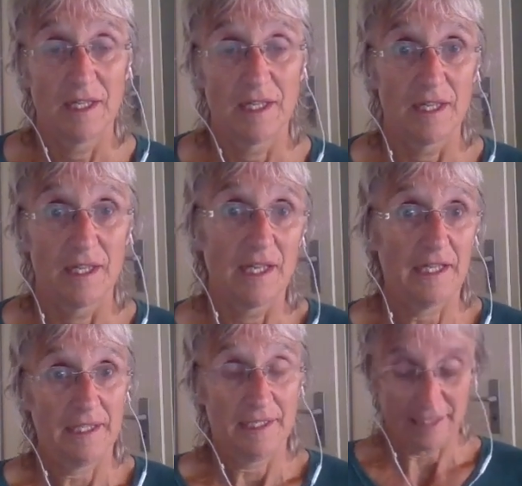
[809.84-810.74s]

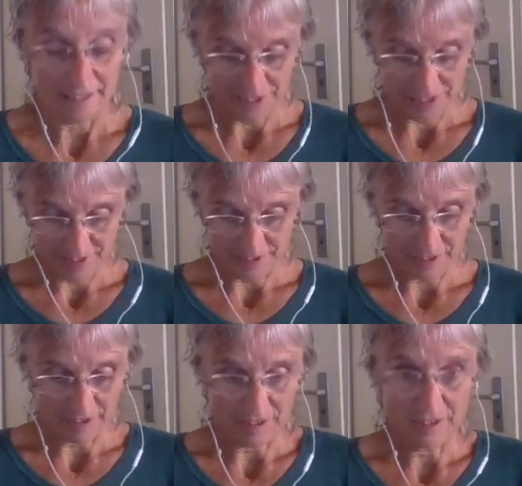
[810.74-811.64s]
And there's
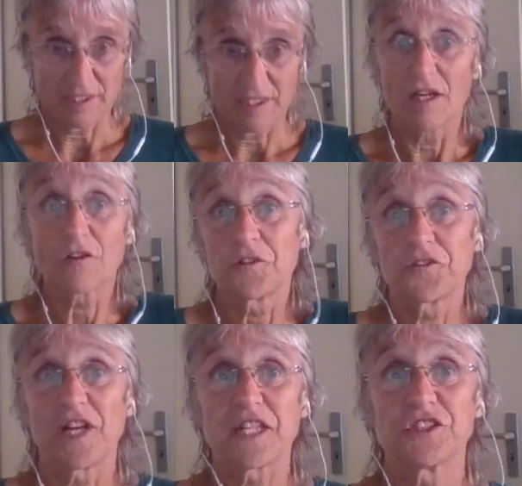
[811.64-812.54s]
a
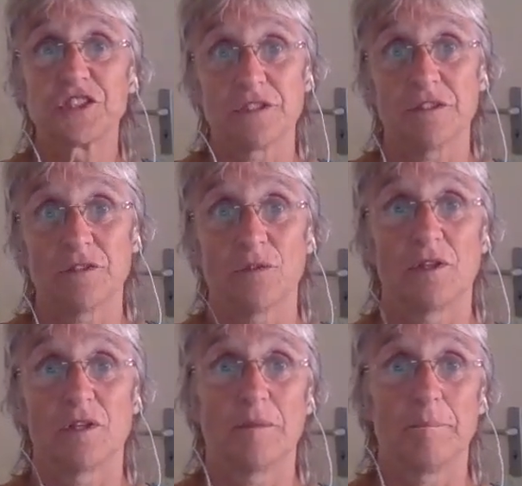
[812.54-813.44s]
contraction
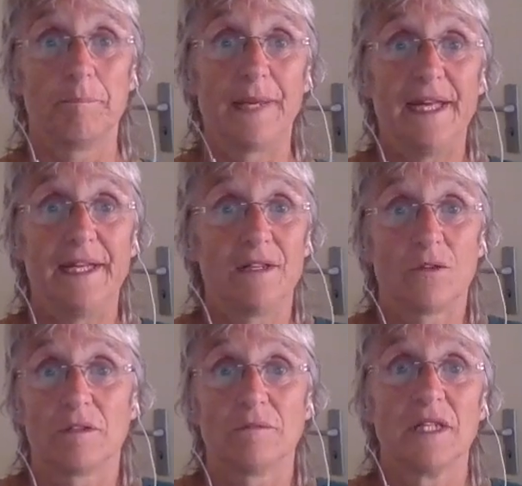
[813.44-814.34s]
or pain,
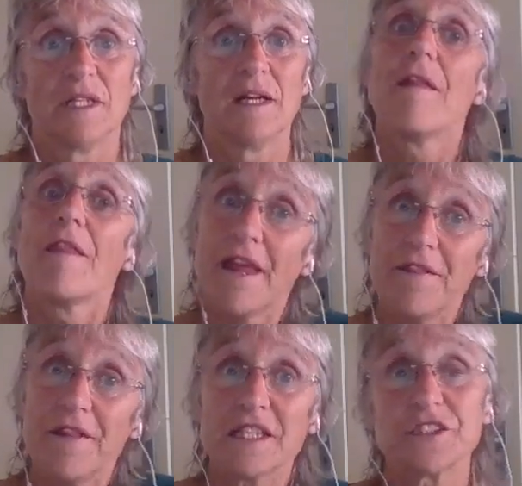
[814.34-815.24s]
or then
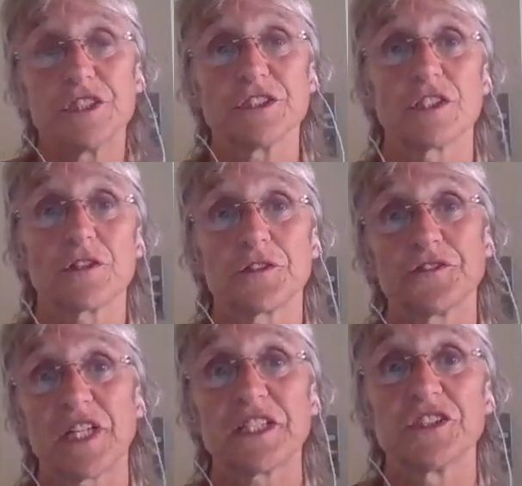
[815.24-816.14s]
there's just a
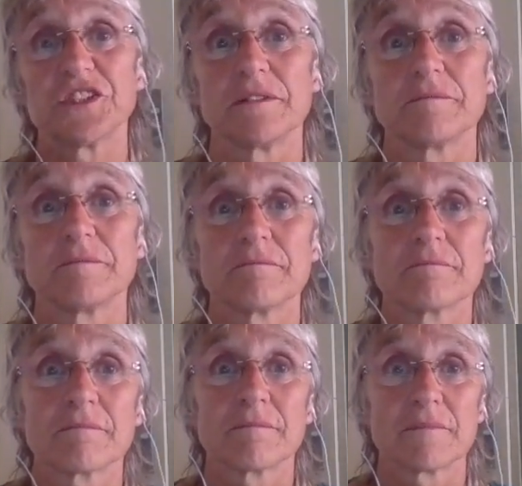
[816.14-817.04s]
contraction.
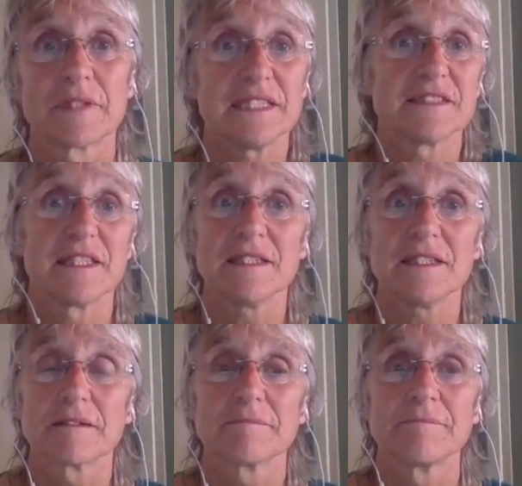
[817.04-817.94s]
That's it.
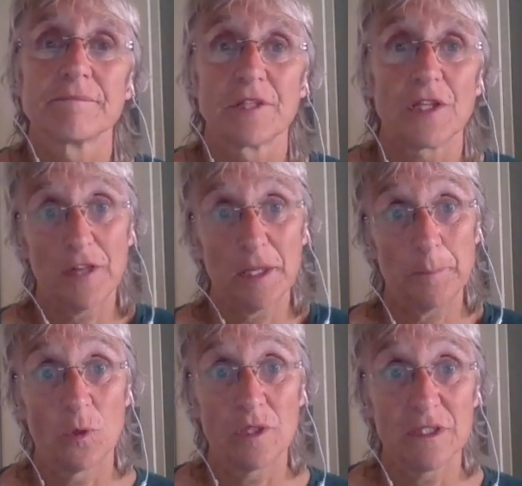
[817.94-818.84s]
Nothing
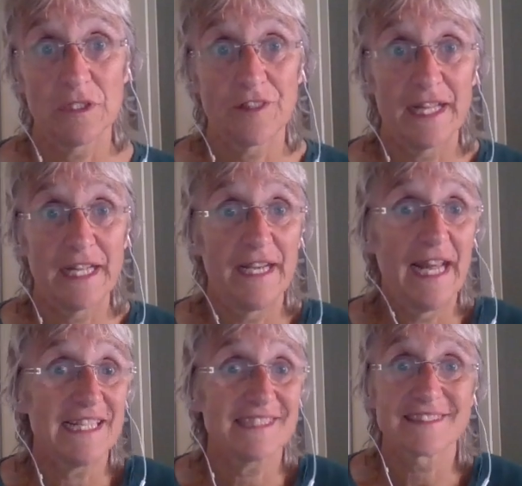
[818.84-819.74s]
more, nothing
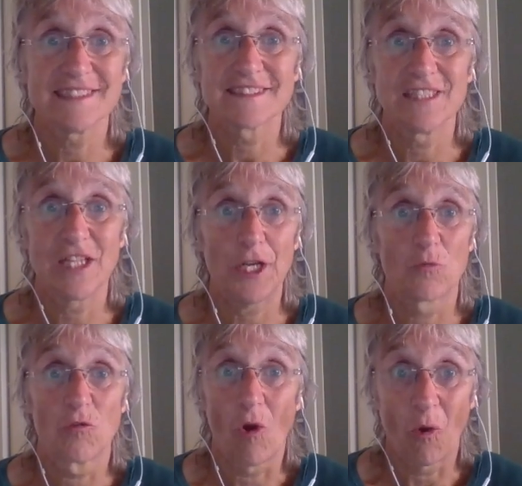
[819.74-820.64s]
less. It's not
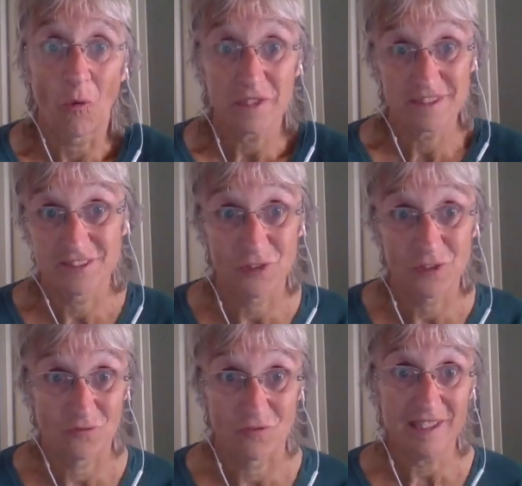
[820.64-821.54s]
wrong, it's not
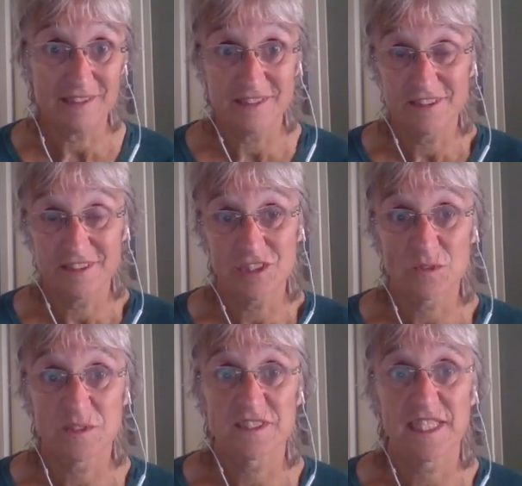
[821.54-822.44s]
right, it's just
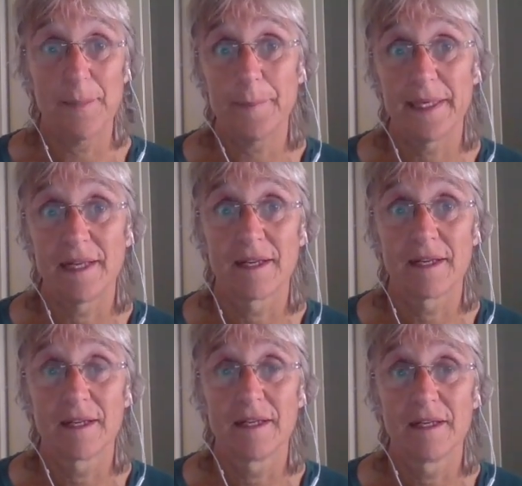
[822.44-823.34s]
what's happening,
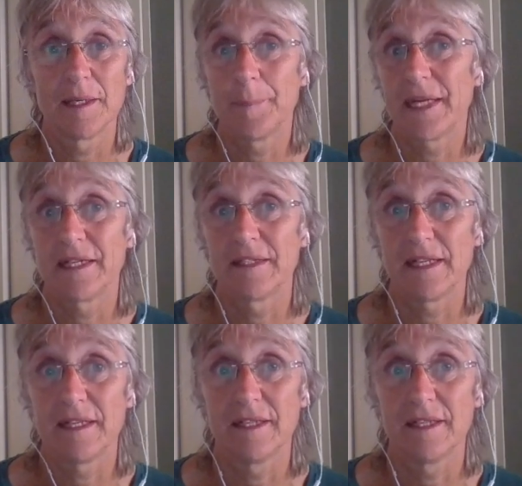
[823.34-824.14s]
apparently.